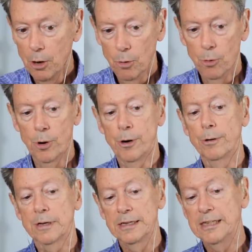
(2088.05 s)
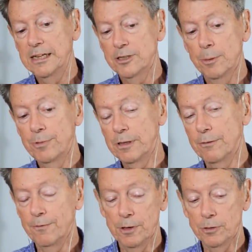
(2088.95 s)
or can take something
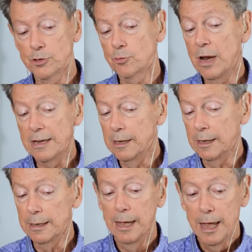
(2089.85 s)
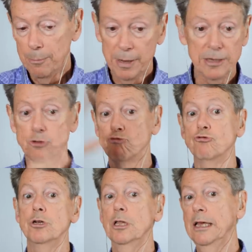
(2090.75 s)
that feels threatening and make us
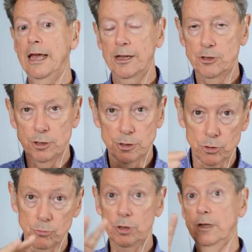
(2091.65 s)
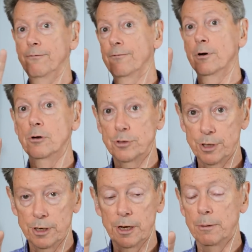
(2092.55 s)
really anxious or really
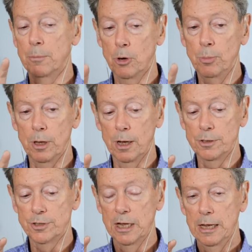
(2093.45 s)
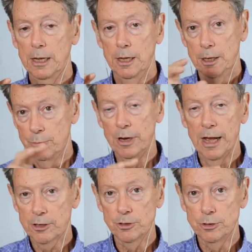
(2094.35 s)
frozen and immobilized in
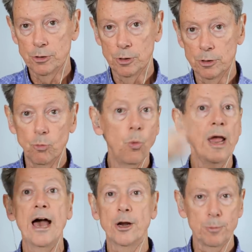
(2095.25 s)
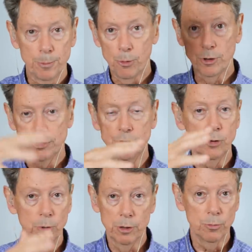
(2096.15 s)
reaction to it, way out of proportion
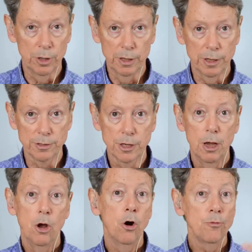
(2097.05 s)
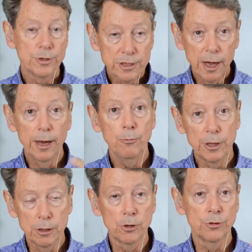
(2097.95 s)
to what it really is. Over time, we
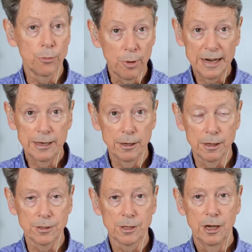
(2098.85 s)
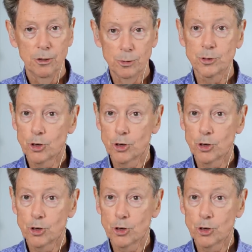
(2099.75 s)
can learn to recognize those